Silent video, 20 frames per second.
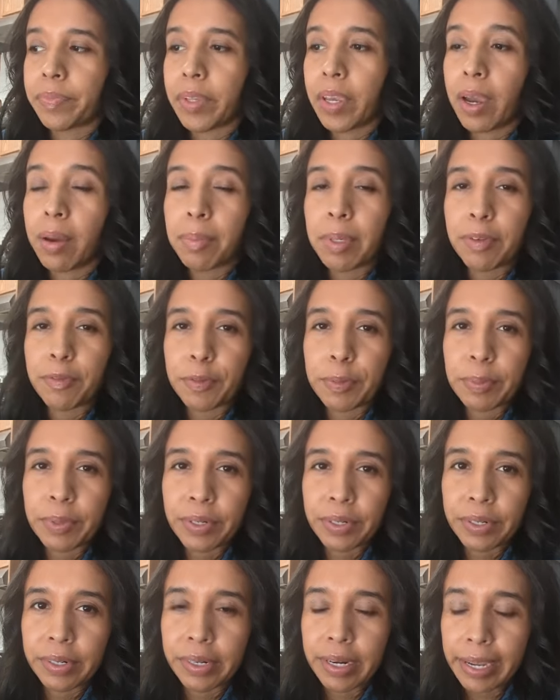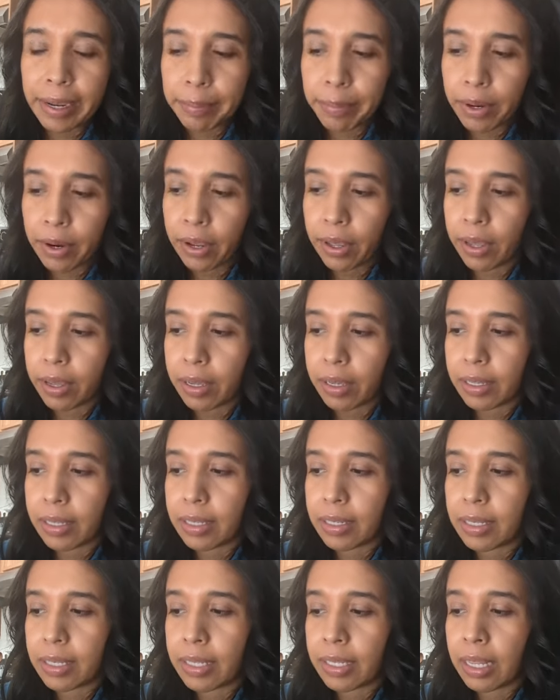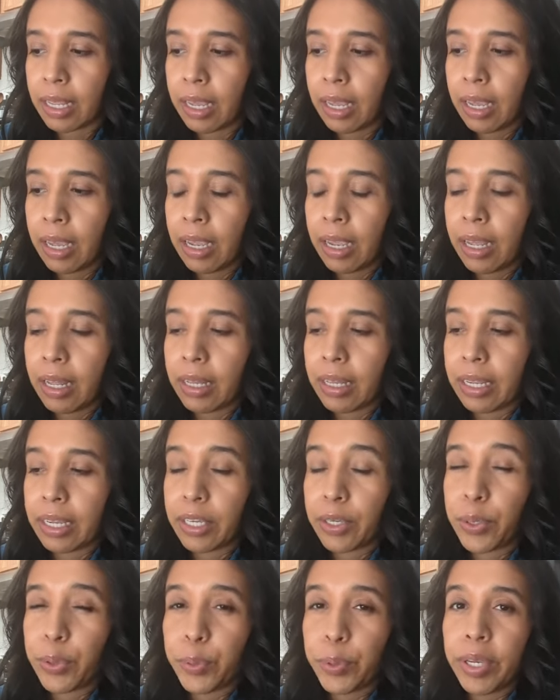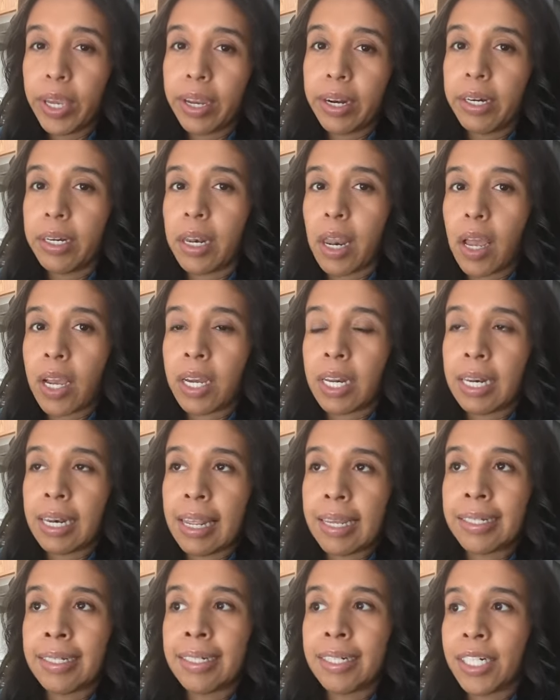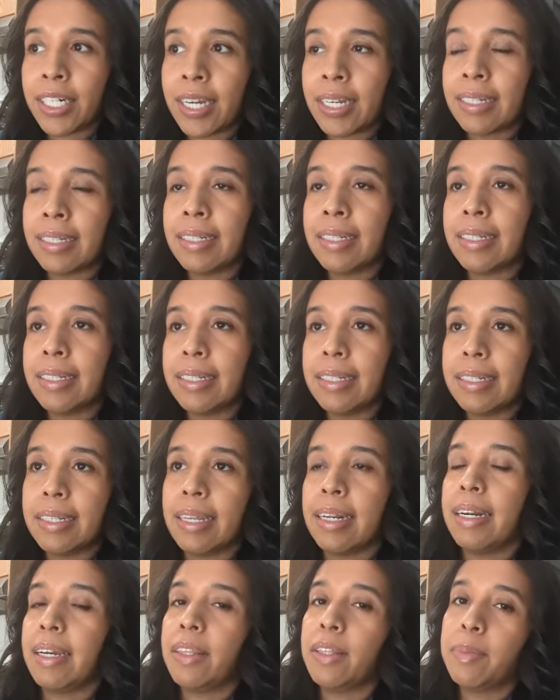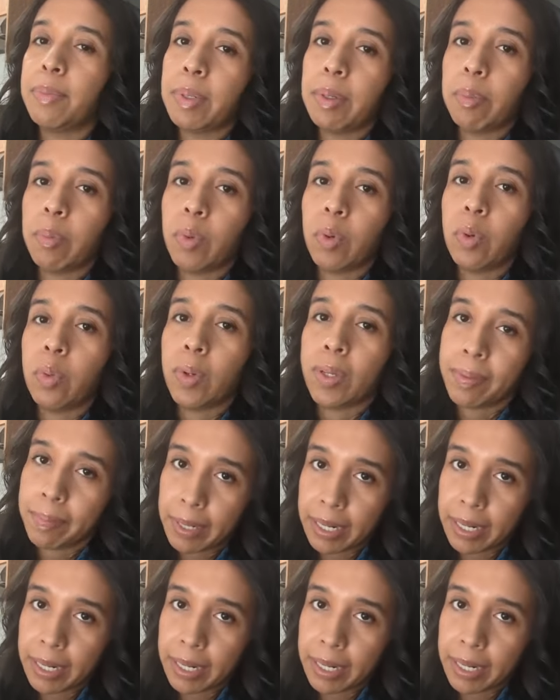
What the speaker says: coming from certain neighborhoods. Like you get a lot less chances than other people with